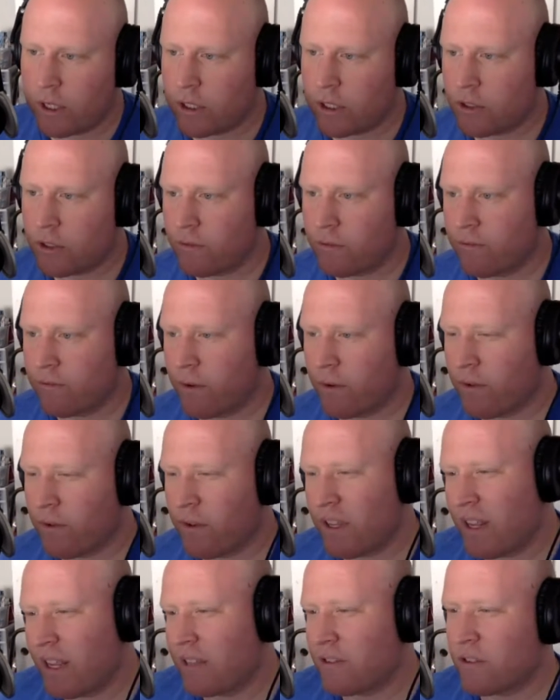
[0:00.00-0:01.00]
which
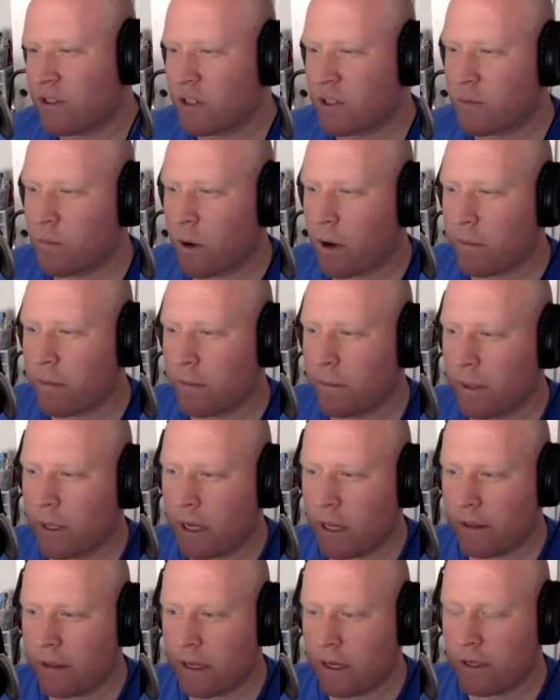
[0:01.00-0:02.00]
for freelancers is
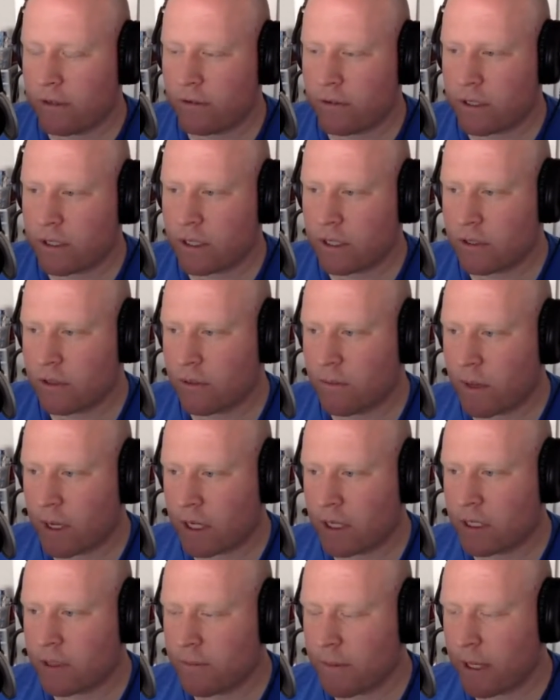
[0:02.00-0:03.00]
probably not that interesting, so I'm not
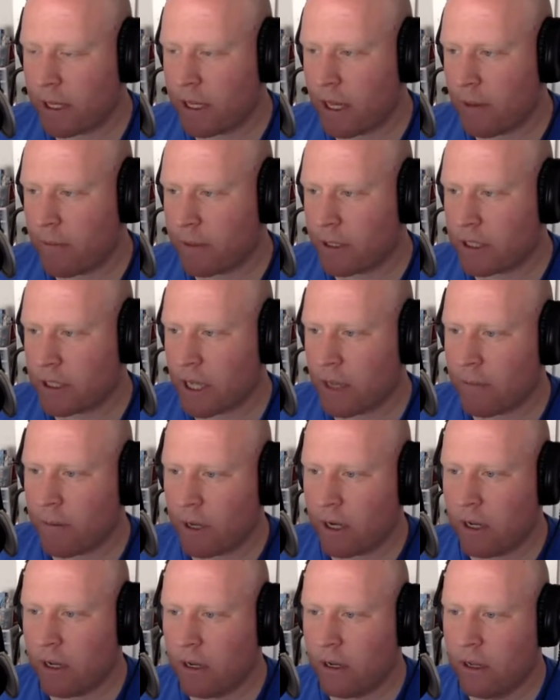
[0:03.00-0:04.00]
going to spend that much time on
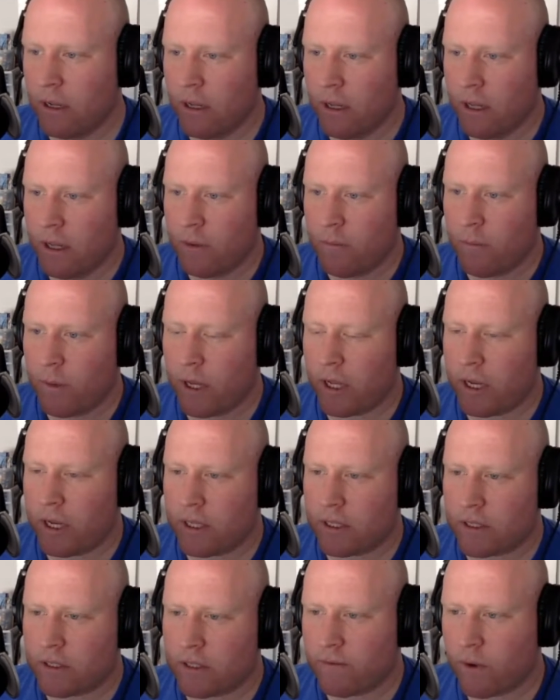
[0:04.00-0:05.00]
it.
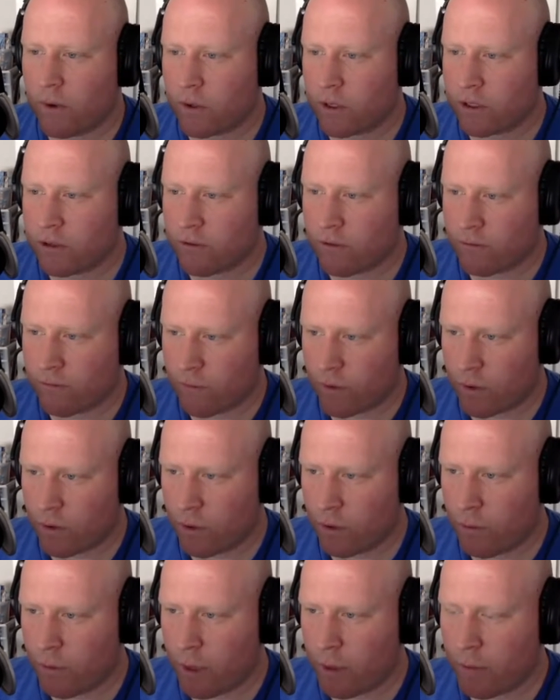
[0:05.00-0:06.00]
But it's focused
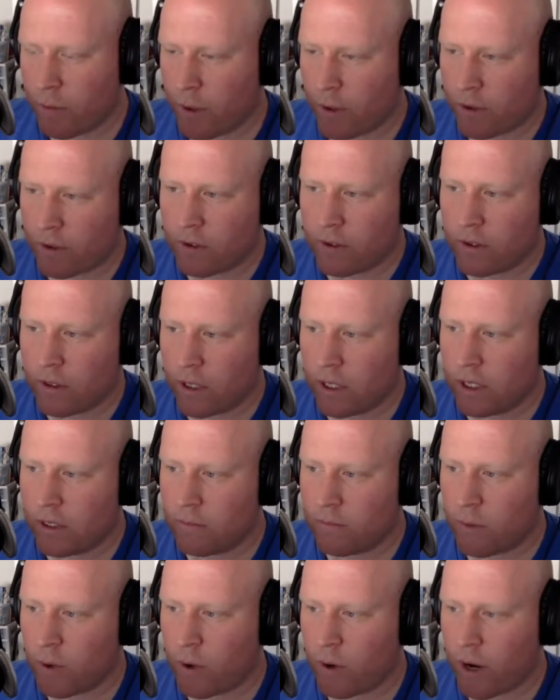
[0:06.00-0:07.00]
for new people
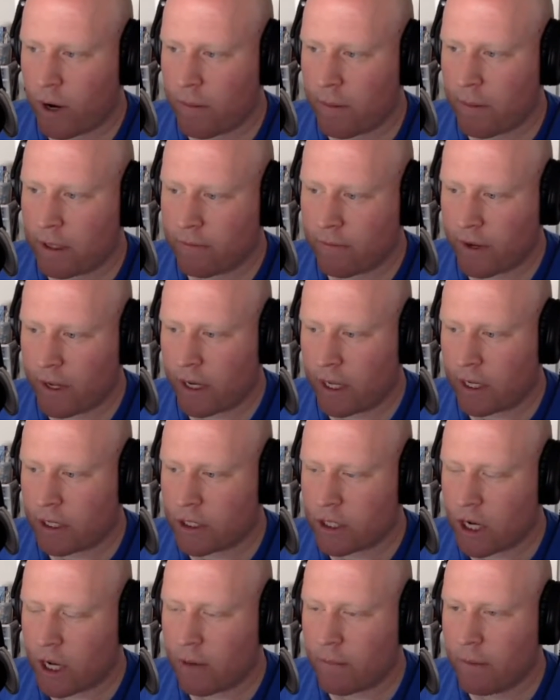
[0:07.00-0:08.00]
in programming, finding a
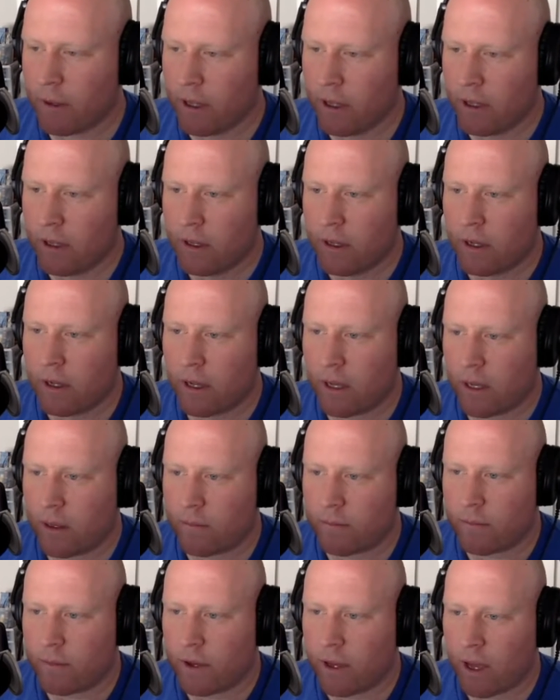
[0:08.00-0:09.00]
job.
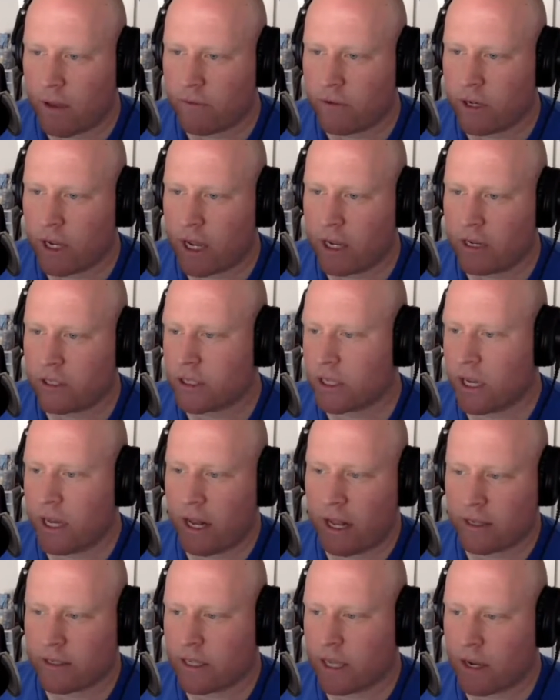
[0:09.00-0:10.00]
I just
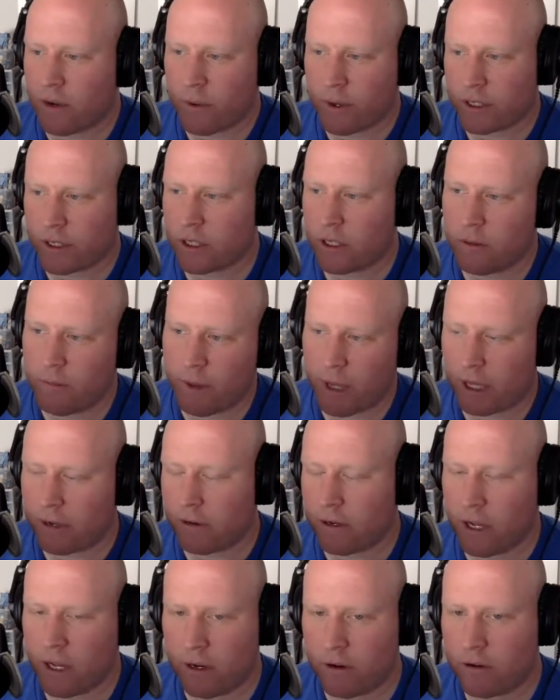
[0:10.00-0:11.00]
got asked that question about
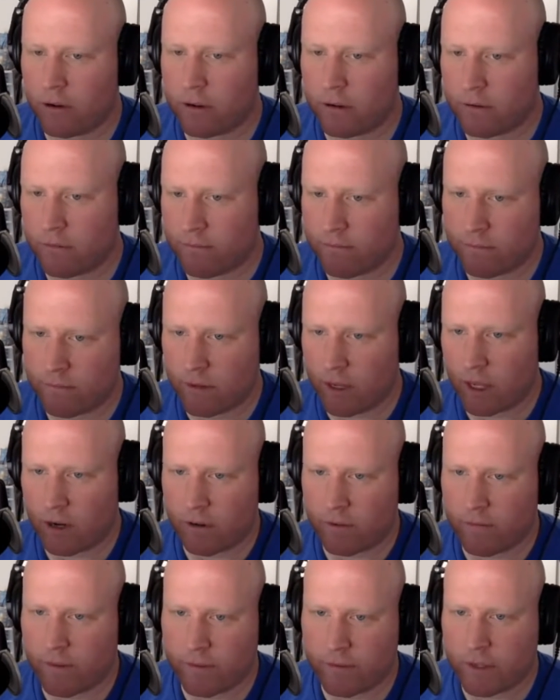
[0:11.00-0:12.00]
100
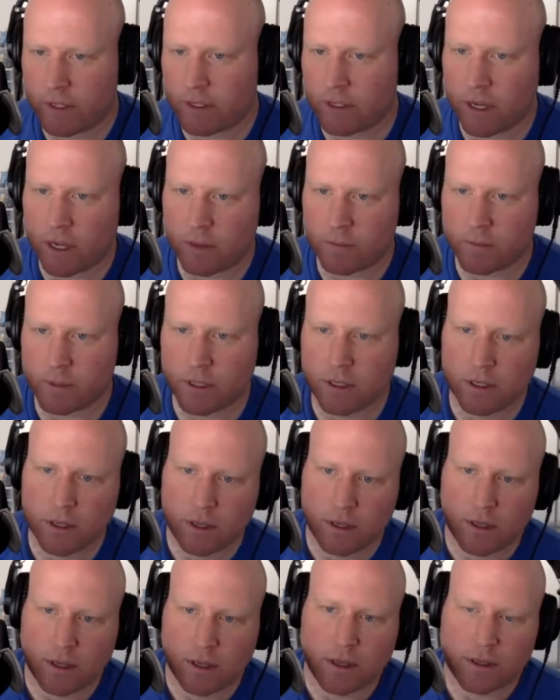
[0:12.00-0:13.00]
150 times.
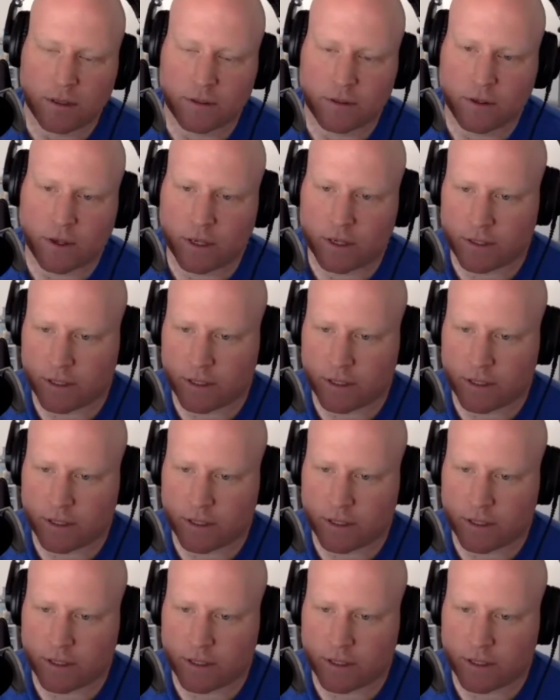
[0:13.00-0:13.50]
And